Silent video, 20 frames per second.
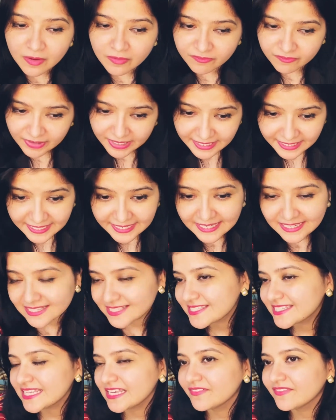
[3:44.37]
when he
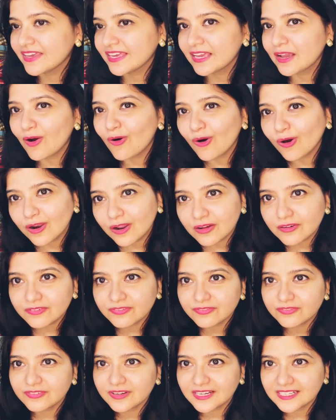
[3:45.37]
is leaving, all of
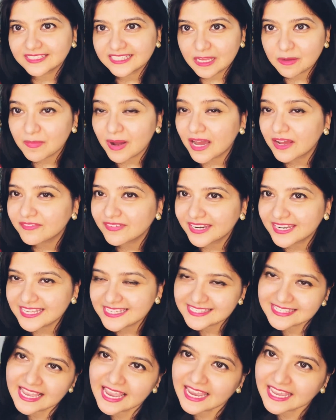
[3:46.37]
them are very
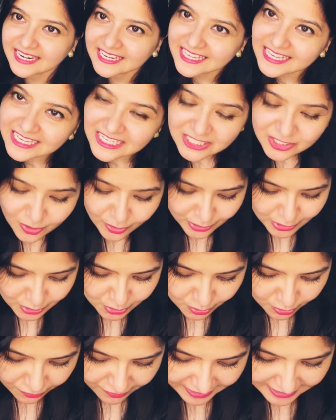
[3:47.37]
sad. He is
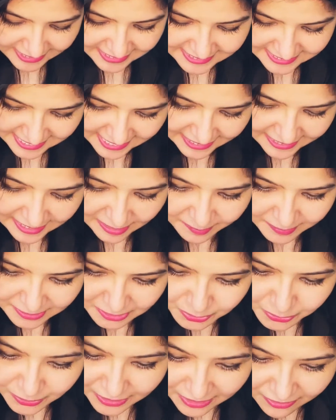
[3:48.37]
also very sad. I mean,
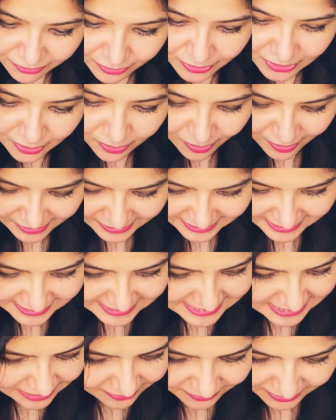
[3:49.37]
to give you the
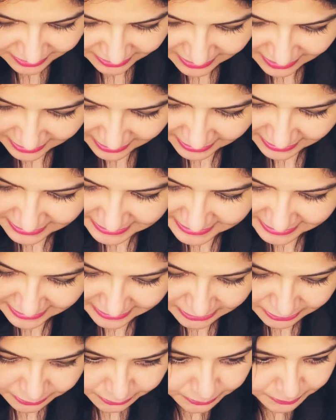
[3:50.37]
context, I will
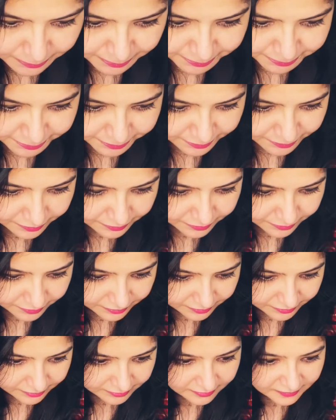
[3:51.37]
tell you.
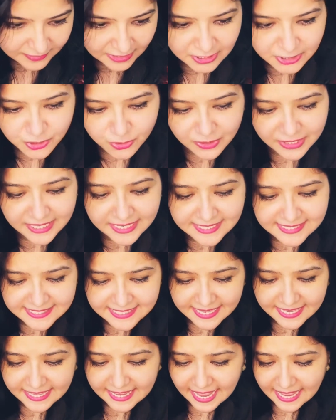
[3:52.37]
So he is
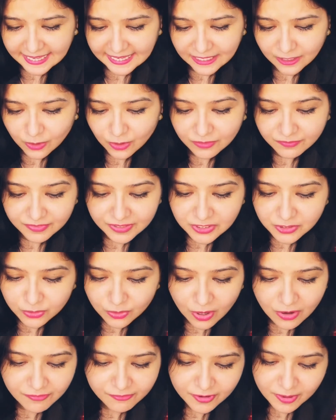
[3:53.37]
saying, "I cannot
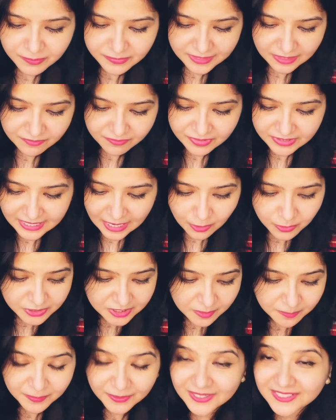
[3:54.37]
withdraw from them without
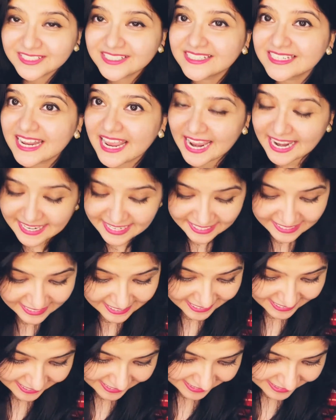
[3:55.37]
a burden and an
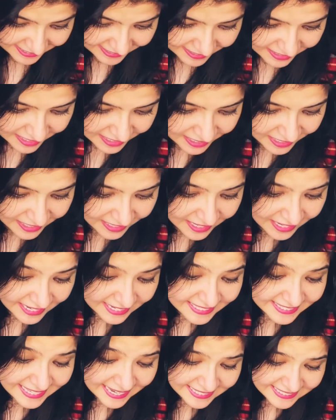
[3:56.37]
ache.
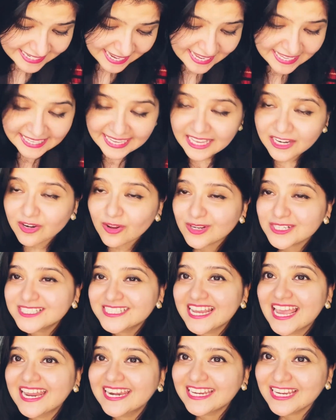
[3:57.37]
Yet I cannot
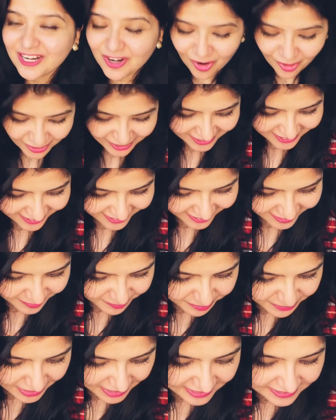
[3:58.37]
tarry longer.
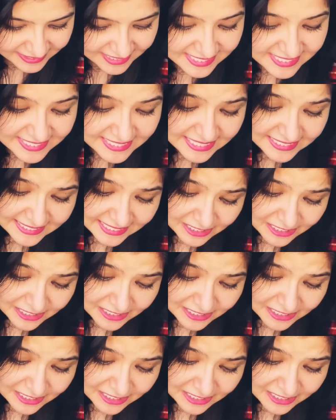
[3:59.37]
The sea that